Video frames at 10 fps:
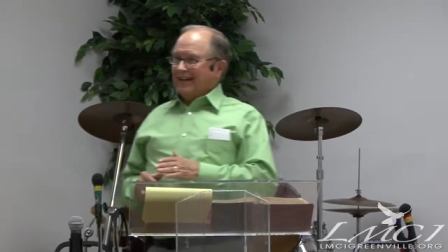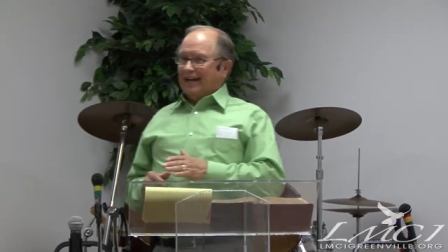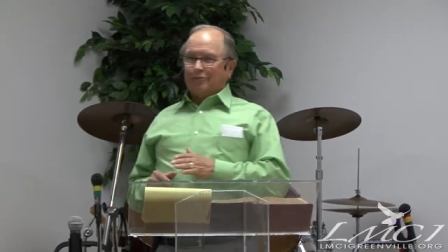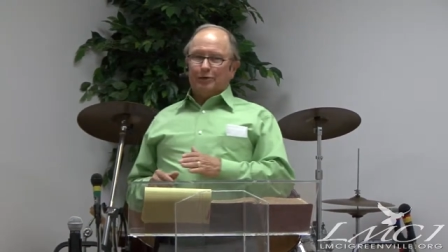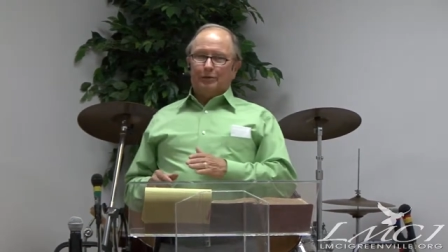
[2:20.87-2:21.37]

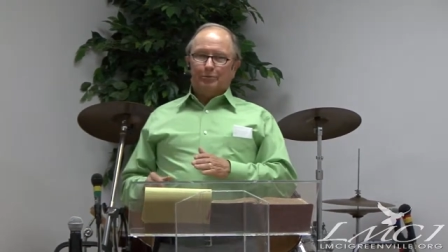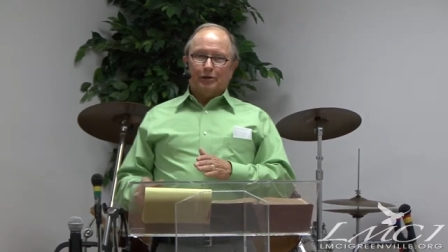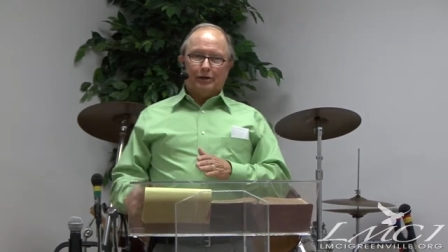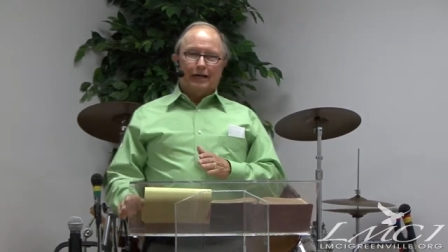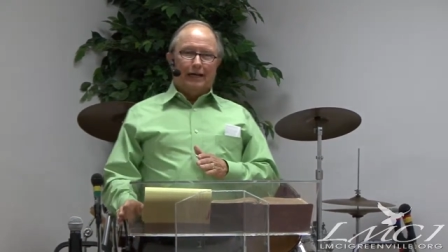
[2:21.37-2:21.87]
I
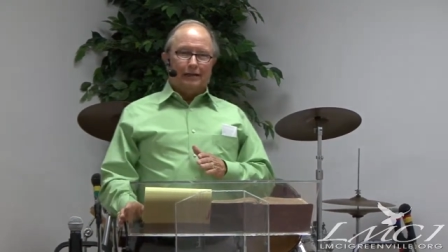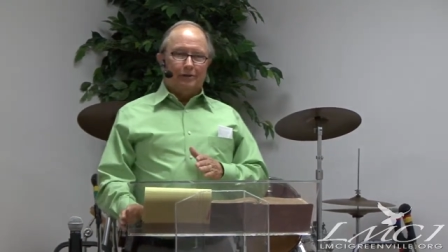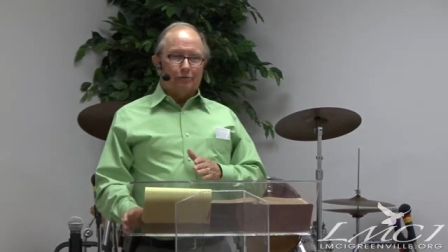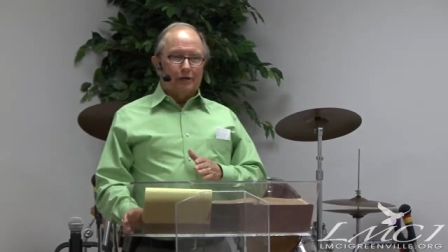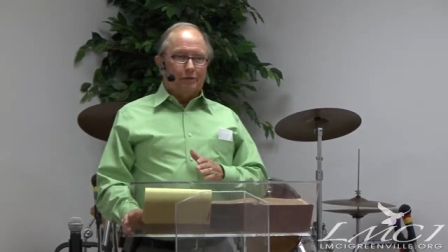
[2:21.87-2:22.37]
remember a guy
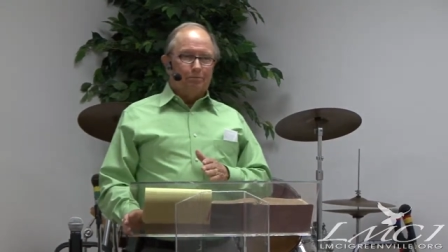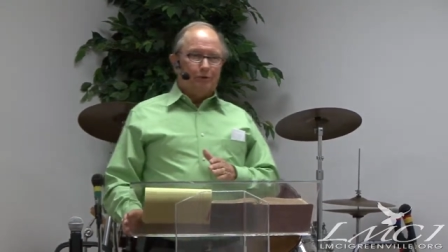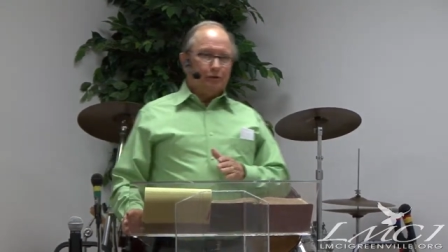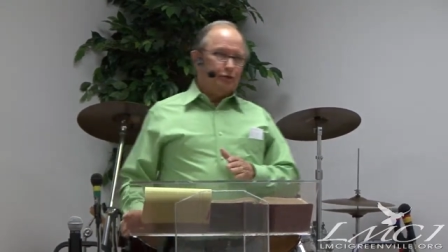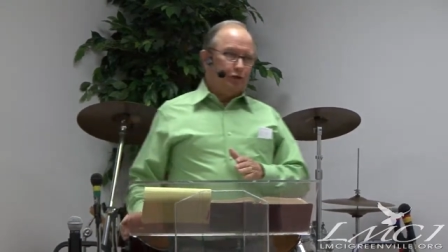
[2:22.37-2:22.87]
that ran a
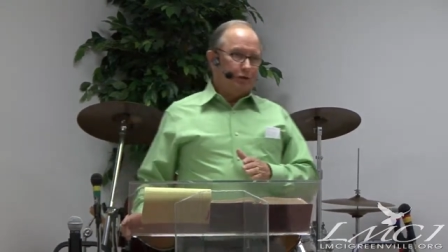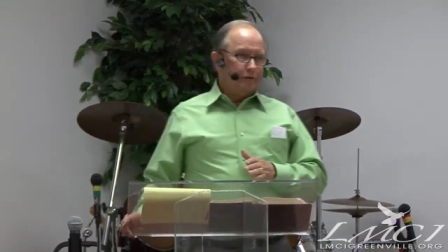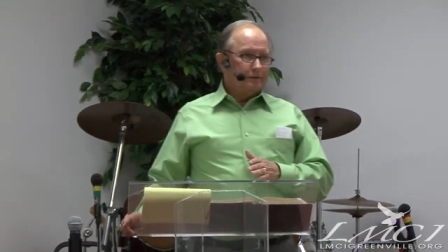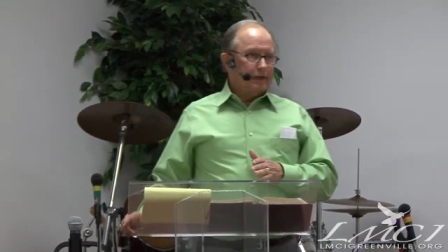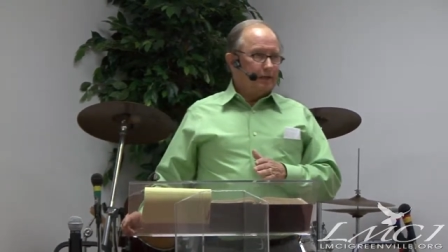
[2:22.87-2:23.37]
beer joint
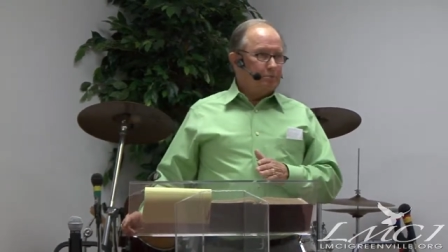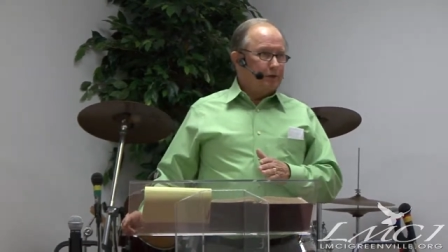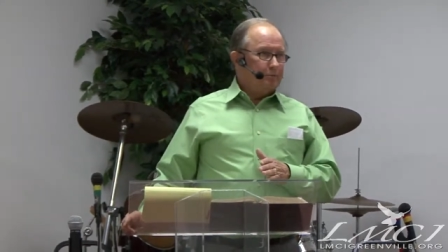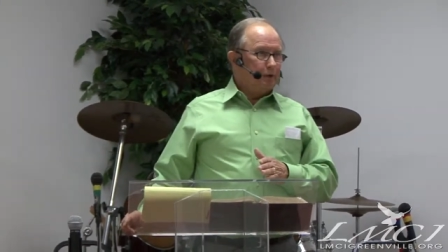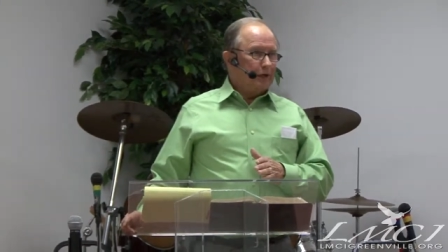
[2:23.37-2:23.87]
down at
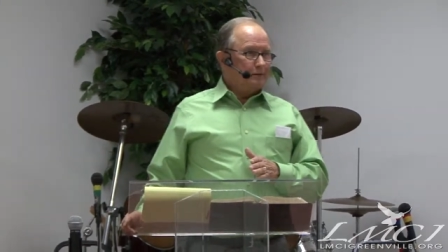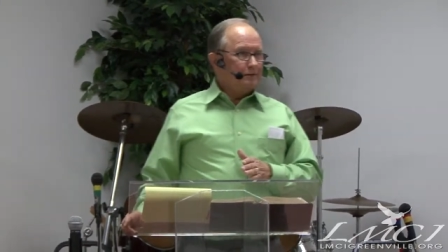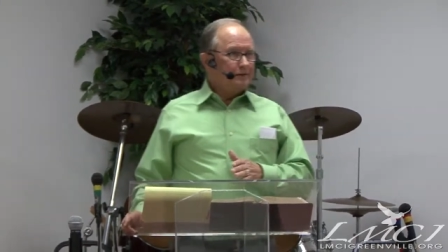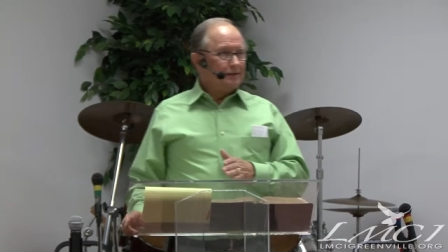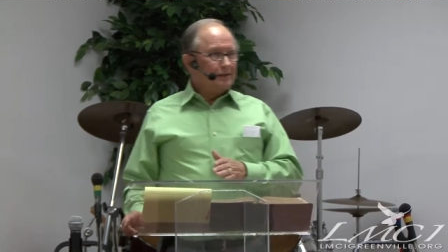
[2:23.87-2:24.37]
Piedmont,
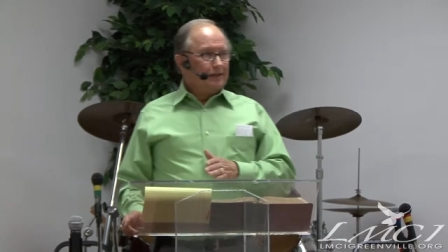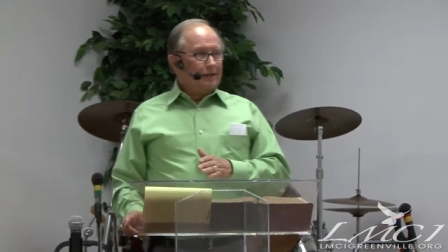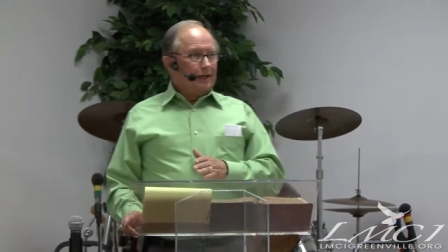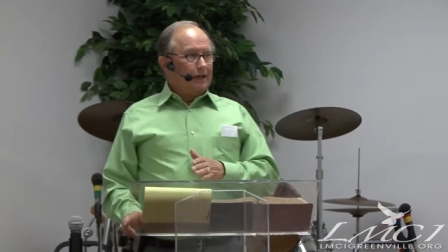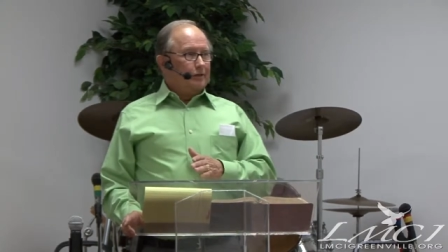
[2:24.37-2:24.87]

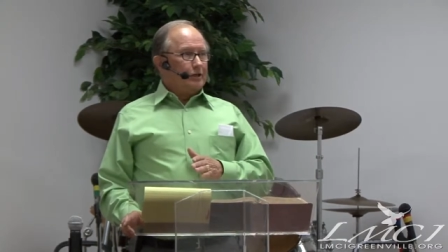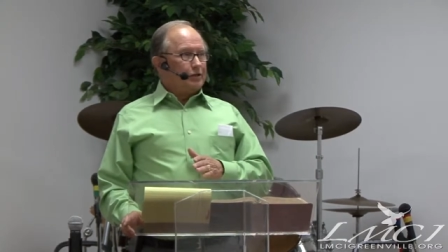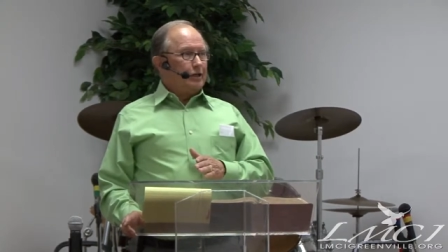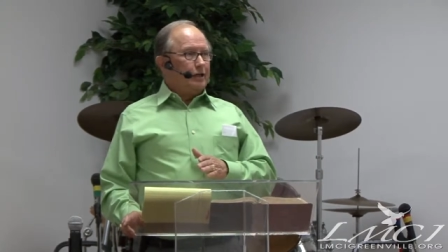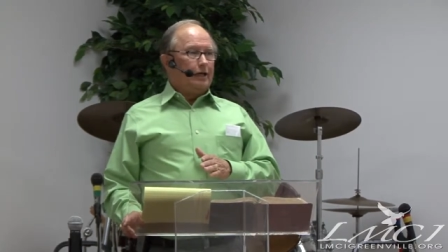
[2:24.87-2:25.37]
and they
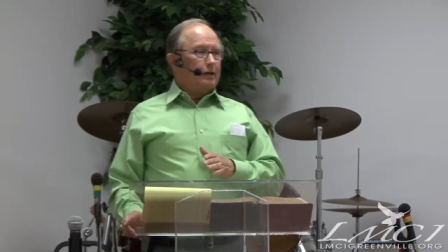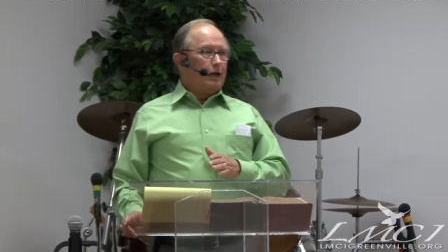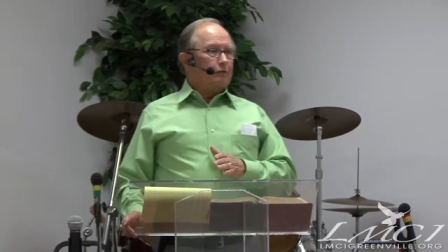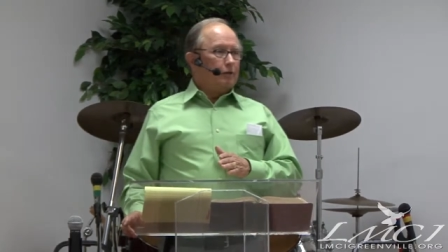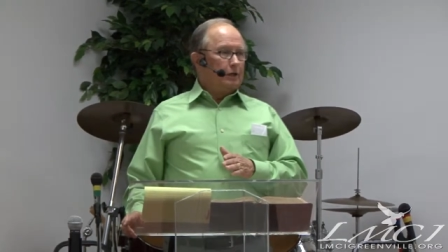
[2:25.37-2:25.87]
said he
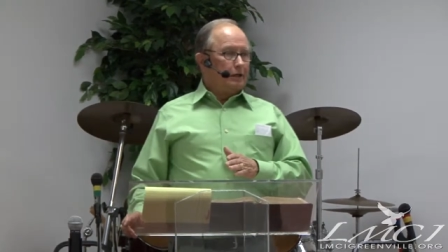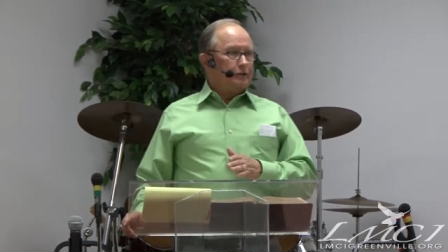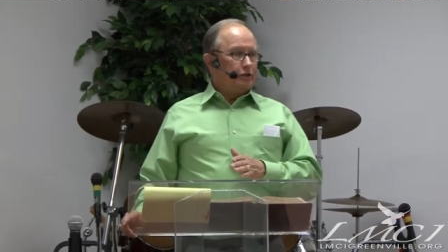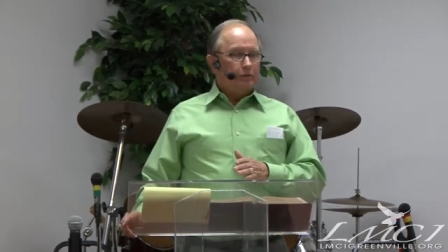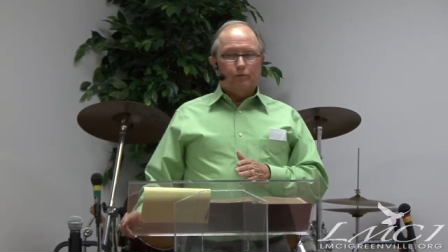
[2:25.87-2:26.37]
got
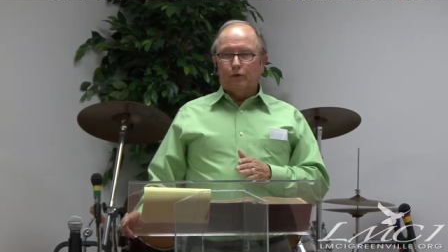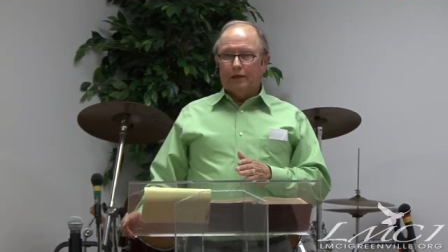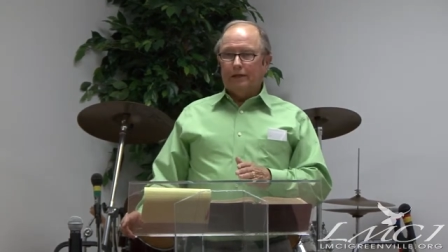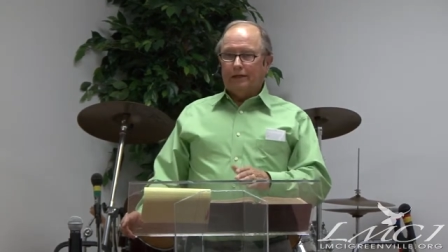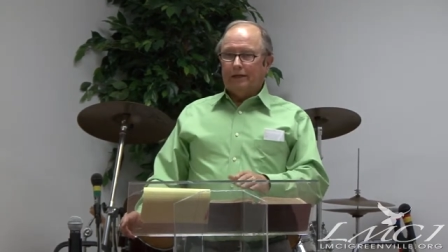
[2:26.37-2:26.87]
religion.
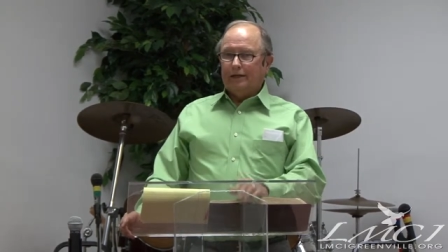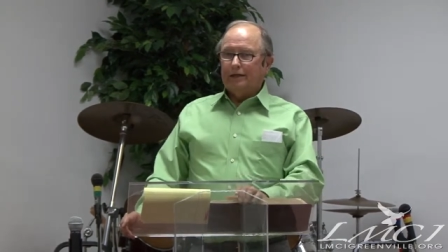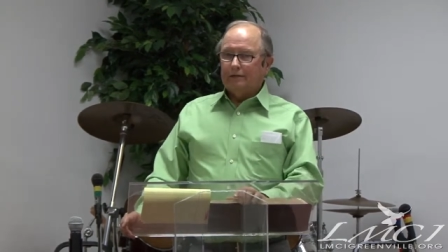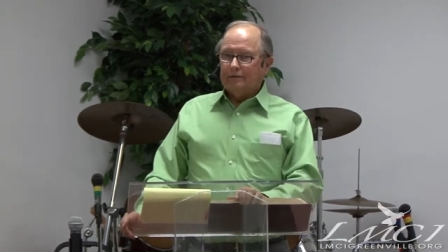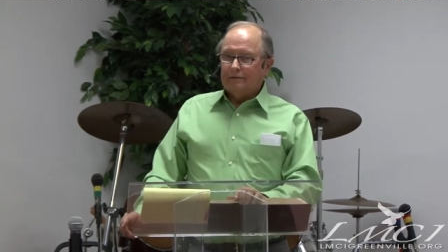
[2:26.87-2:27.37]
Well, he
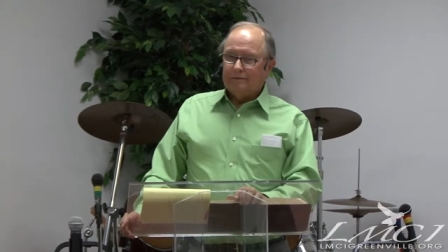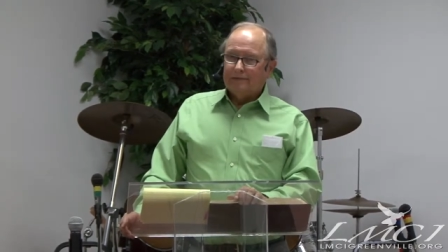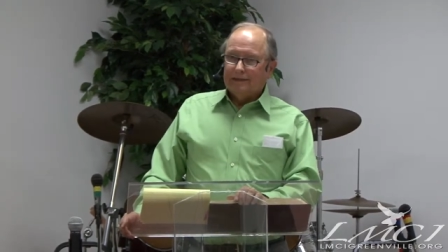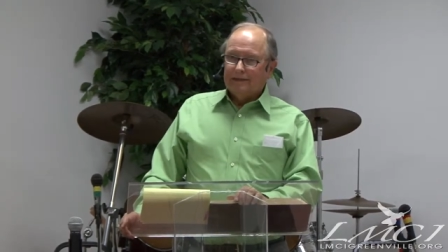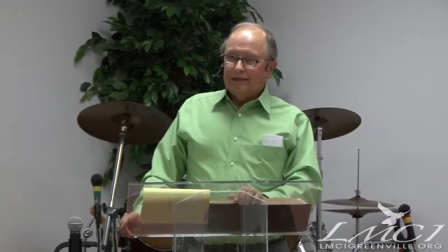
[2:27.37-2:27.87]
did.
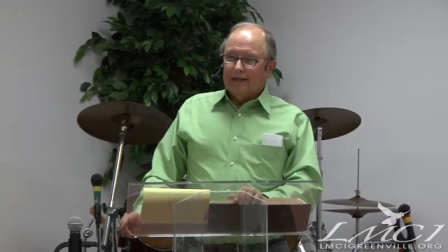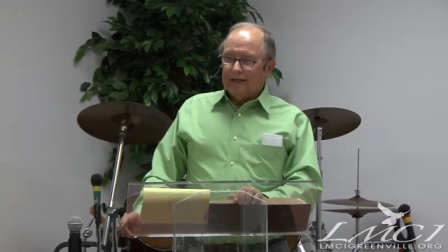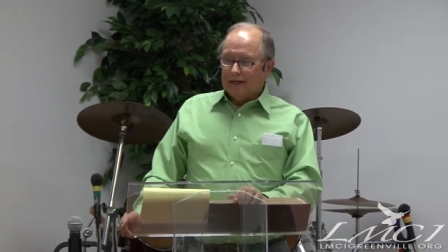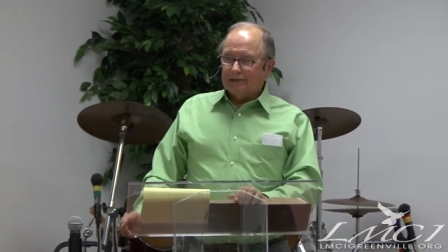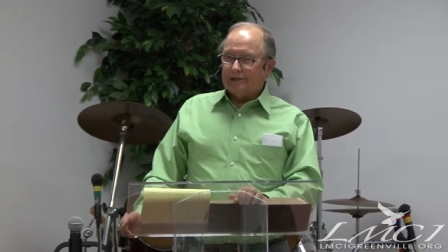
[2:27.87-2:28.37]

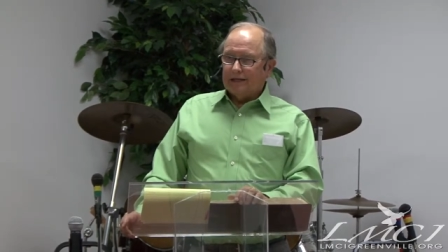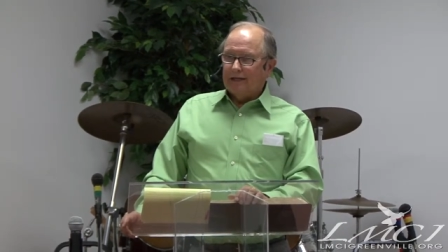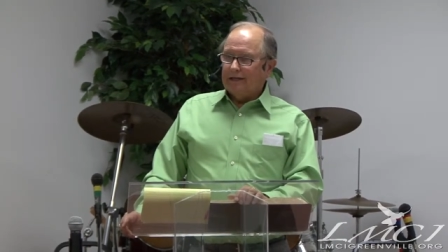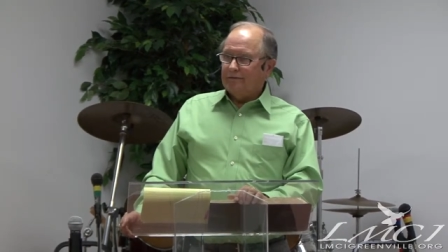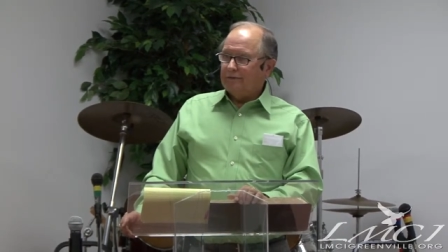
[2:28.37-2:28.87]
He got
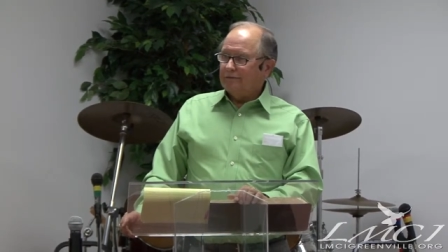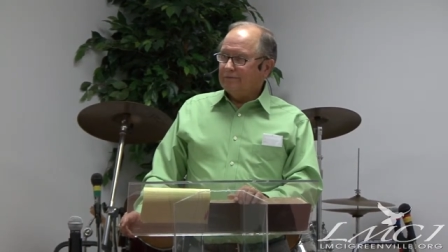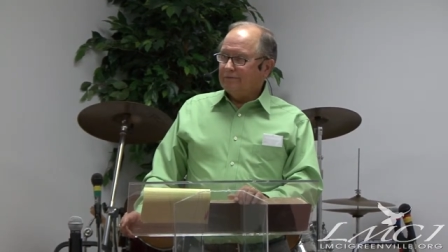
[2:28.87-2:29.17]
saved,